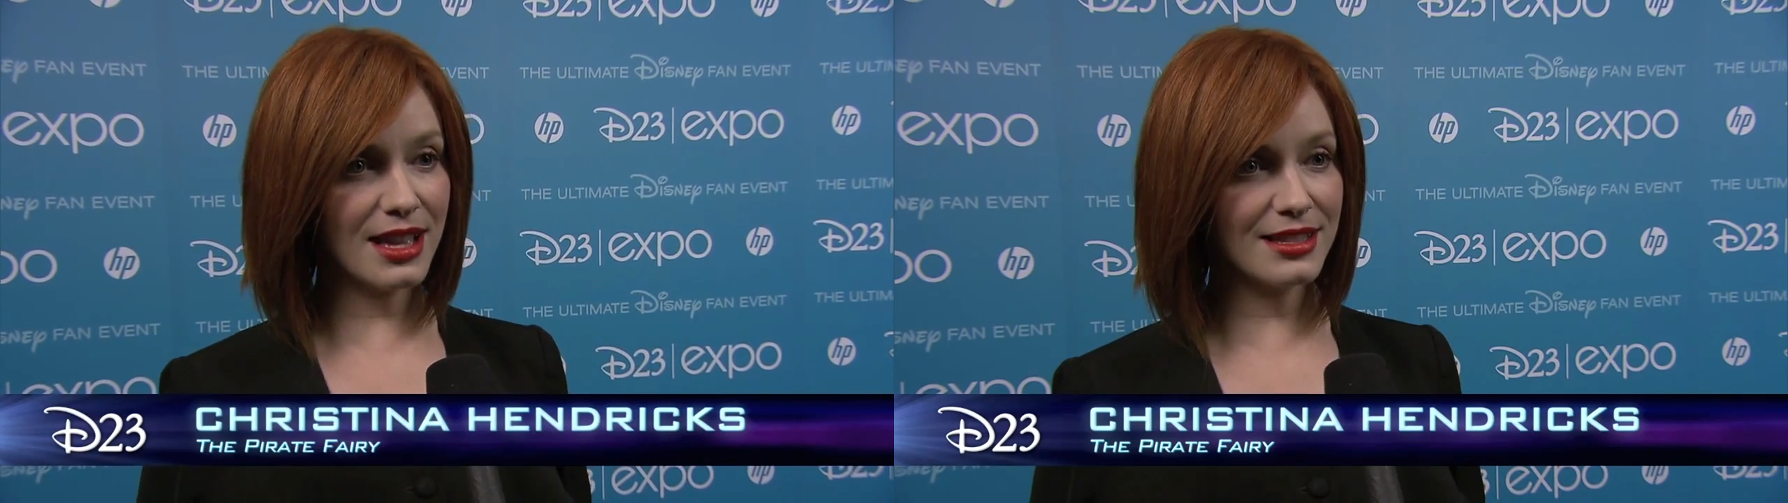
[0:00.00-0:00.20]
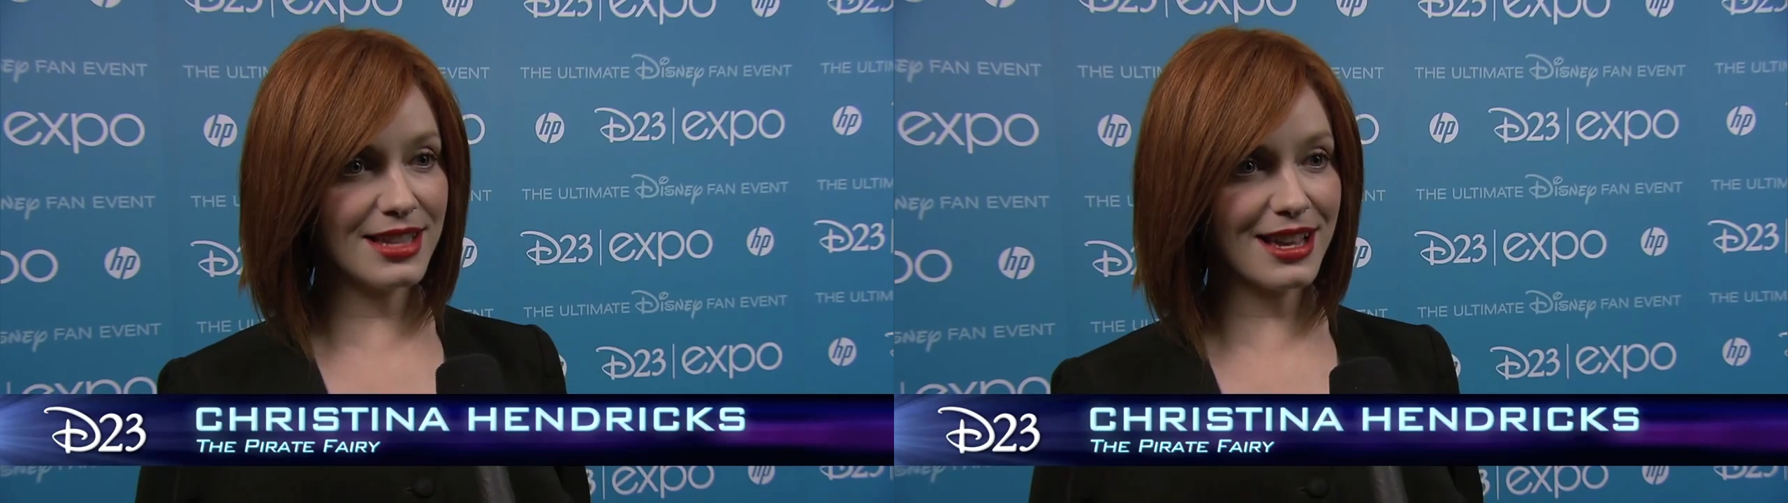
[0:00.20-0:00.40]

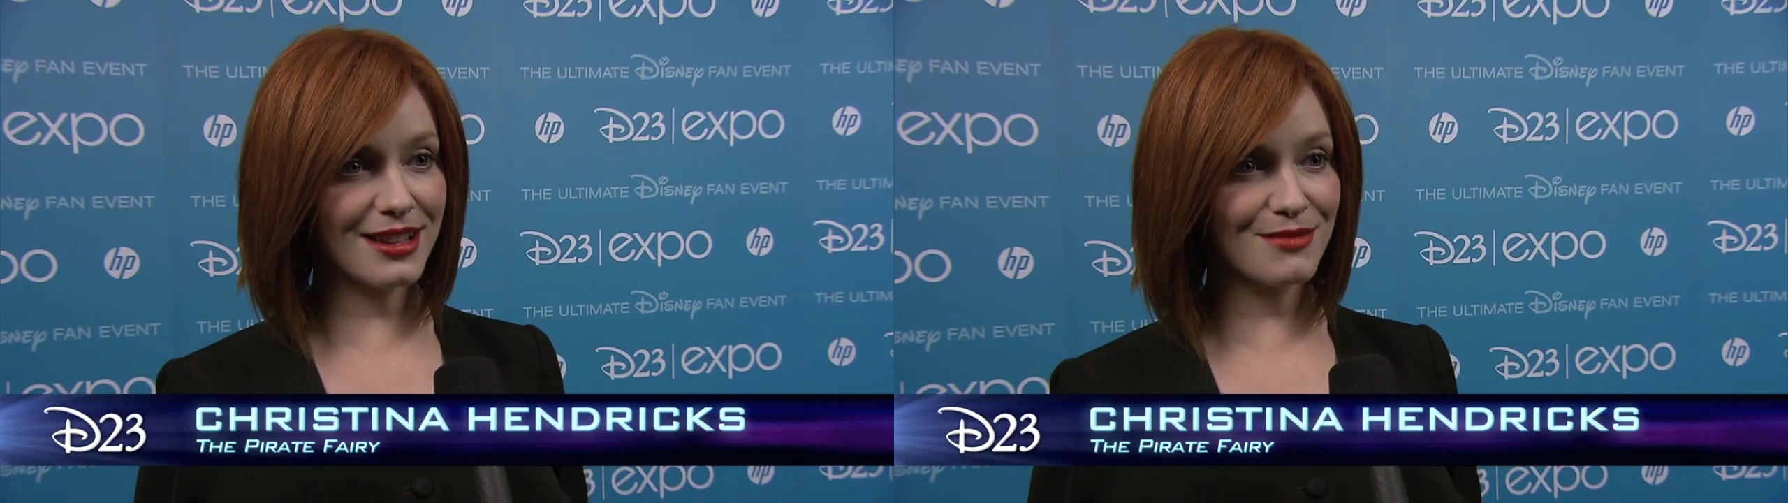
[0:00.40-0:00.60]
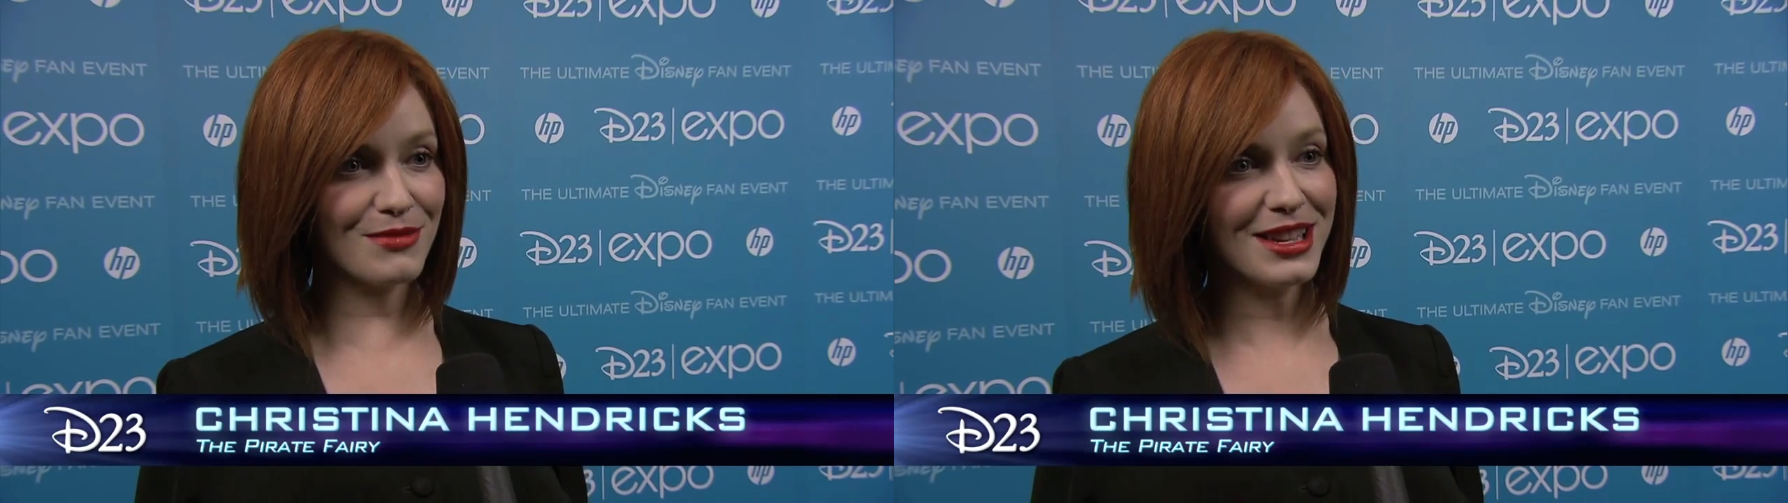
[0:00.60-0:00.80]
and
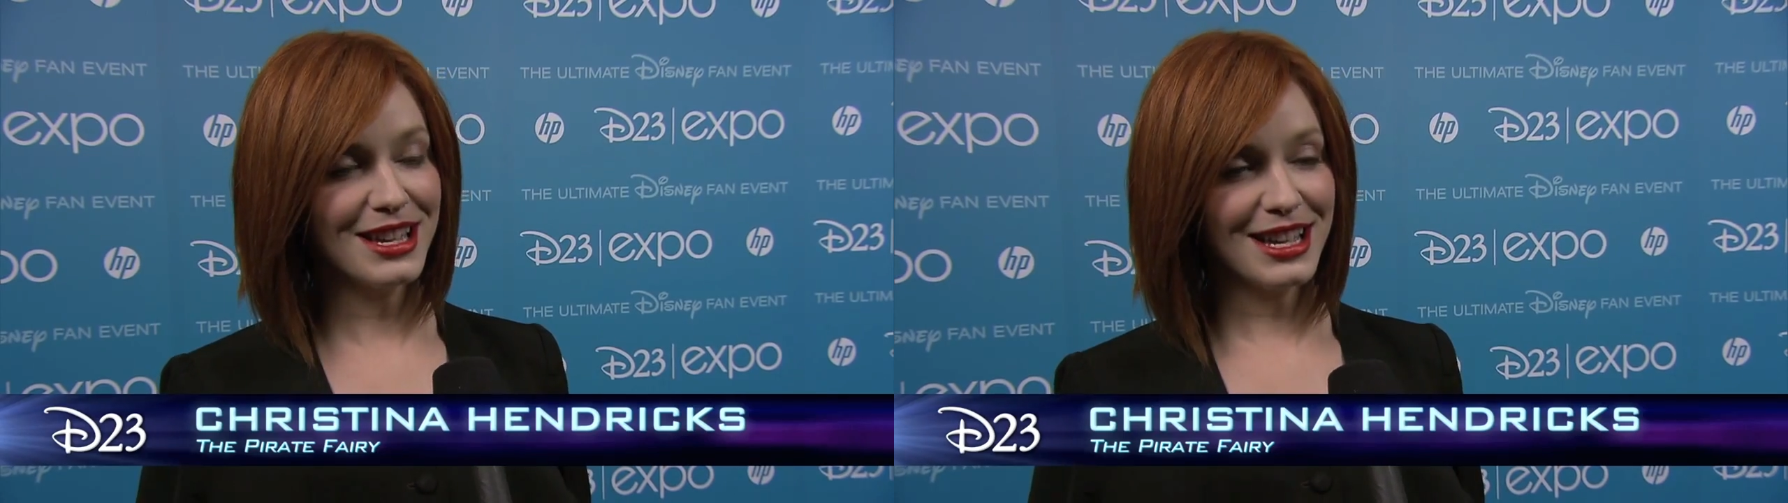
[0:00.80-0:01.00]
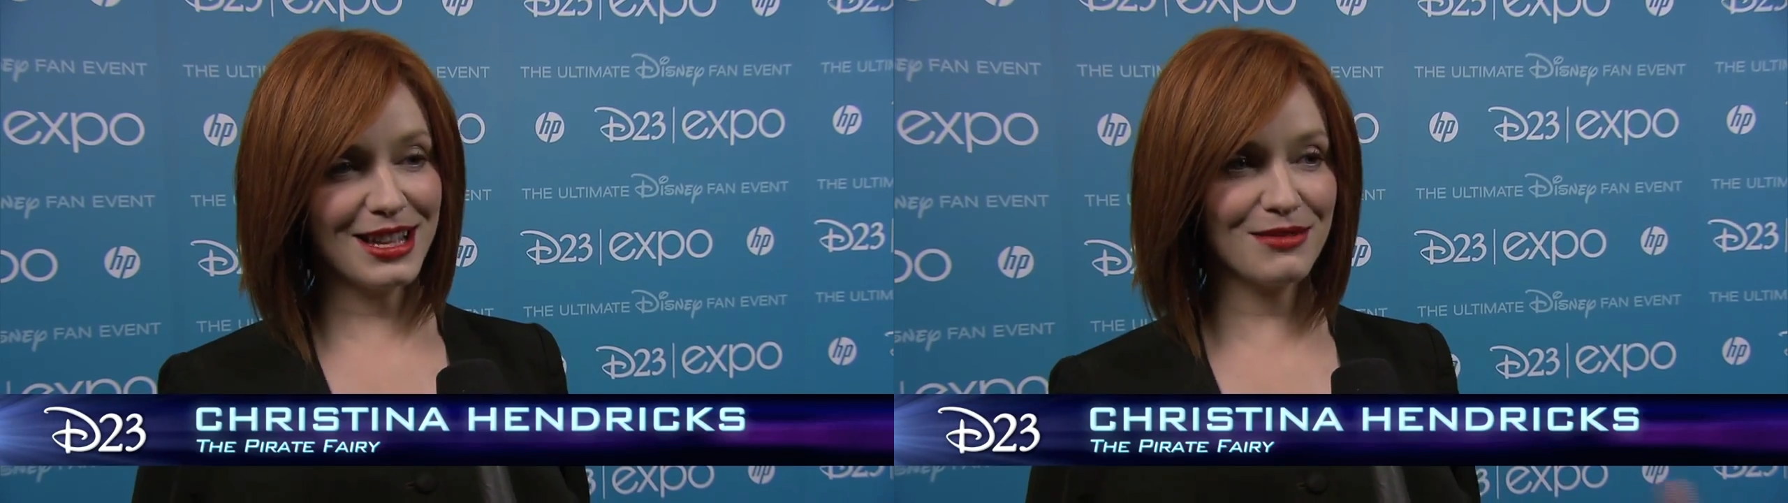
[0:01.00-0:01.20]
take them
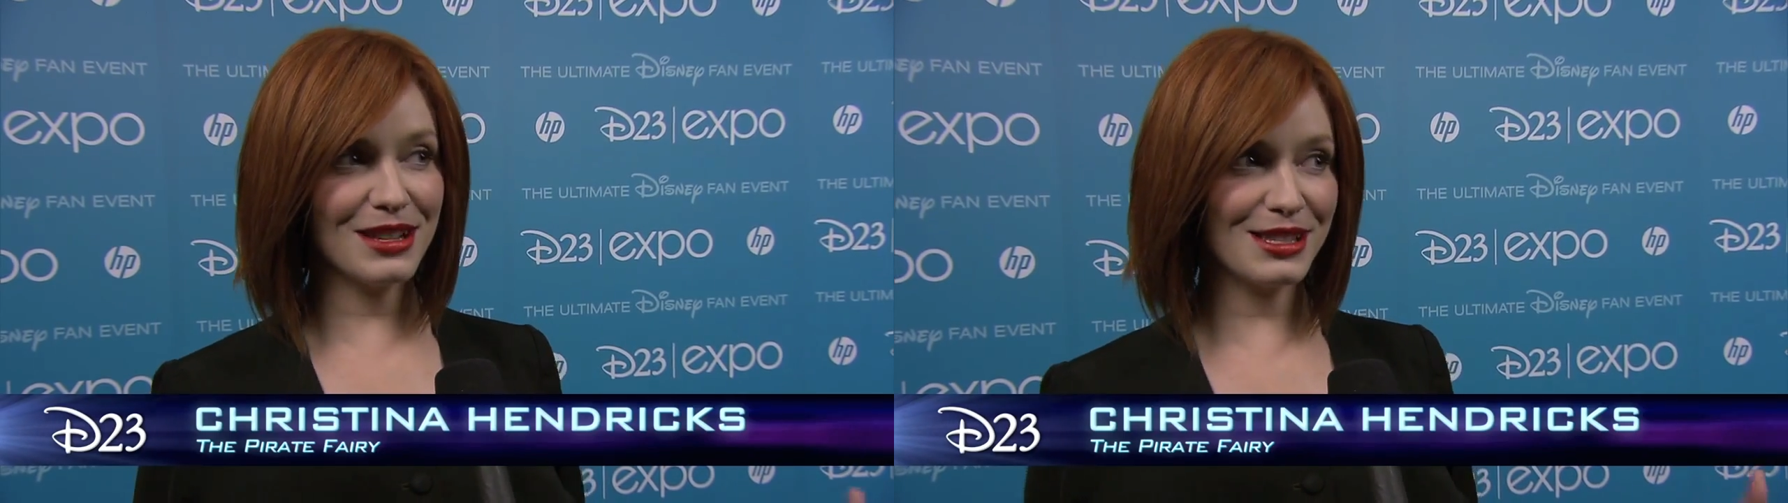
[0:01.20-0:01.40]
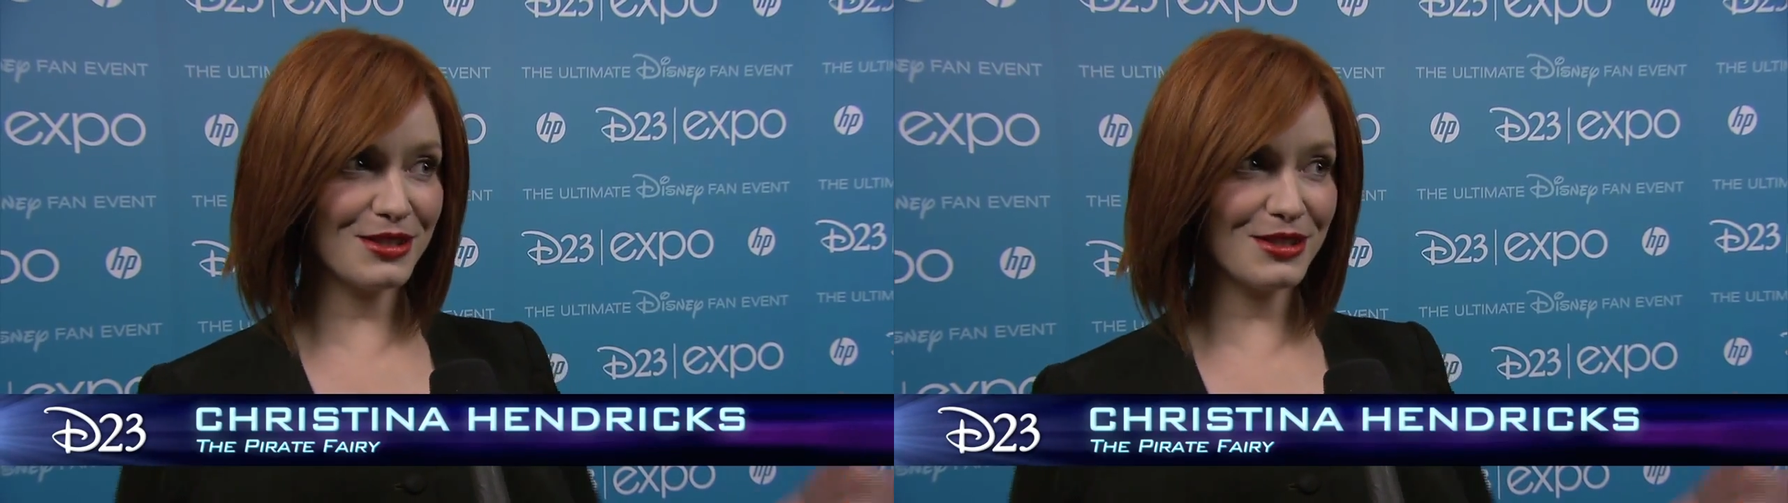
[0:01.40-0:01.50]
and